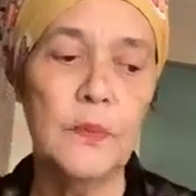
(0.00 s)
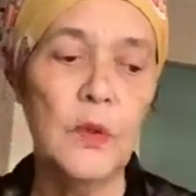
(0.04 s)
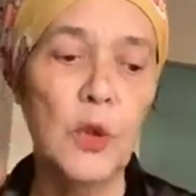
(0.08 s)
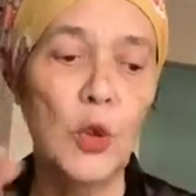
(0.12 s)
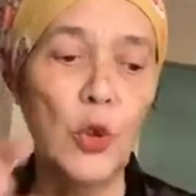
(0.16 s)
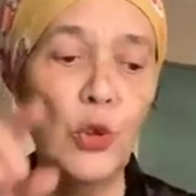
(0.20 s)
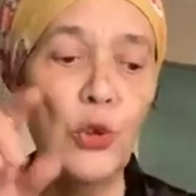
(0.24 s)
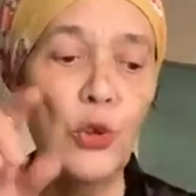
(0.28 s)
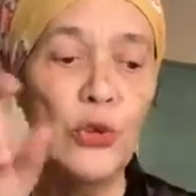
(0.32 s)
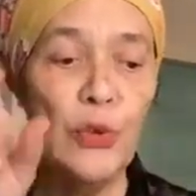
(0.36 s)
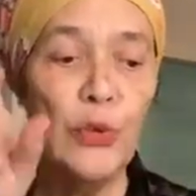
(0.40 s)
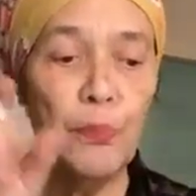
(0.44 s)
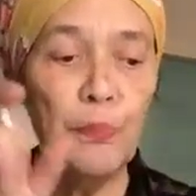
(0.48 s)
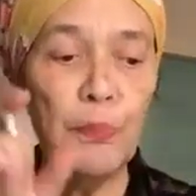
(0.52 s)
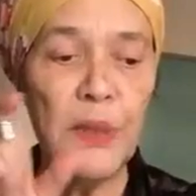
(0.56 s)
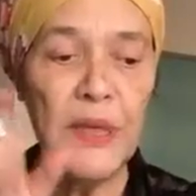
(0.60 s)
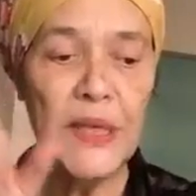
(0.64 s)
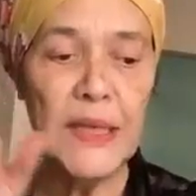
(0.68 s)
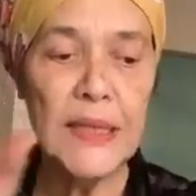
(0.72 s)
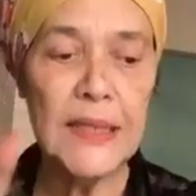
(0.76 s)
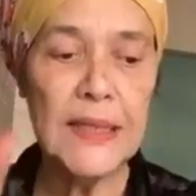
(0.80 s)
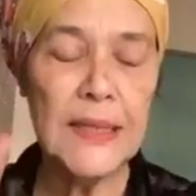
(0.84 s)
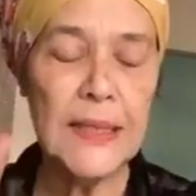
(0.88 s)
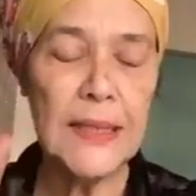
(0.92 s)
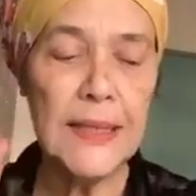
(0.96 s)
all the
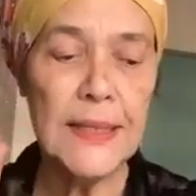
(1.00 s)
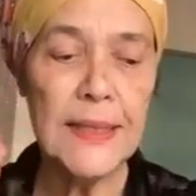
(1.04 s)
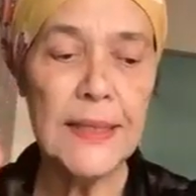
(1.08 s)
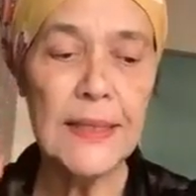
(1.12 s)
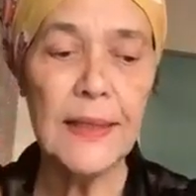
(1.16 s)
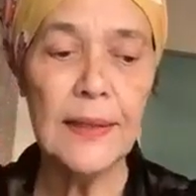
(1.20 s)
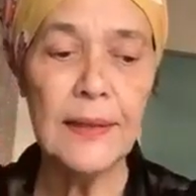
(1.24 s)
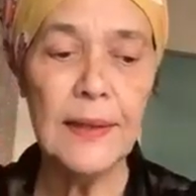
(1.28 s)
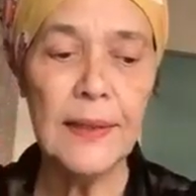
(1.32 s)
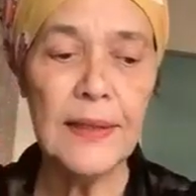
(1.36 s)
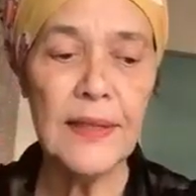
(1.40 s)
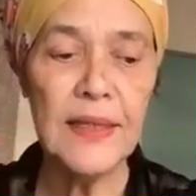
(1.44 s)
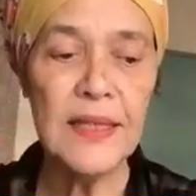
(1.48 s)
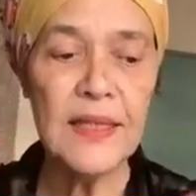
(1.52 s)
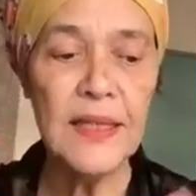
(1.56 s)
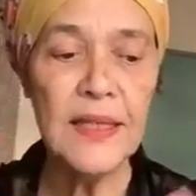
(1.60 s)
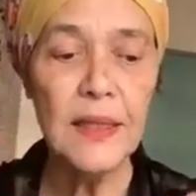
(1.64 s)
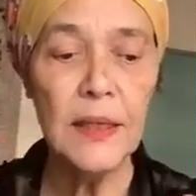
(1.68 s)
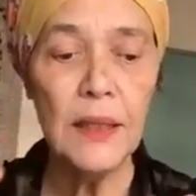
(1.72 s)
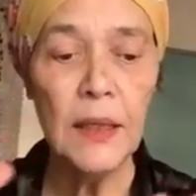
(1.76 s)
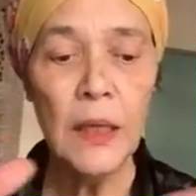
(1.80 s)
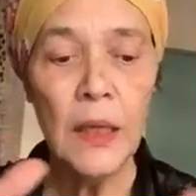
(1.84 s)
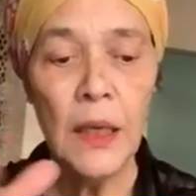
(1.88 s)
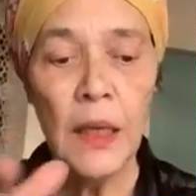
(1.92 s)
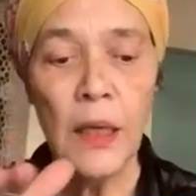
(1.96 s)
pieces and I
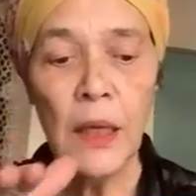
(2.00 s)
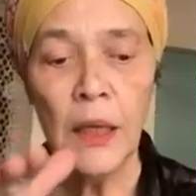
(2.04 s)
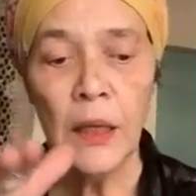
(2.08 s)
see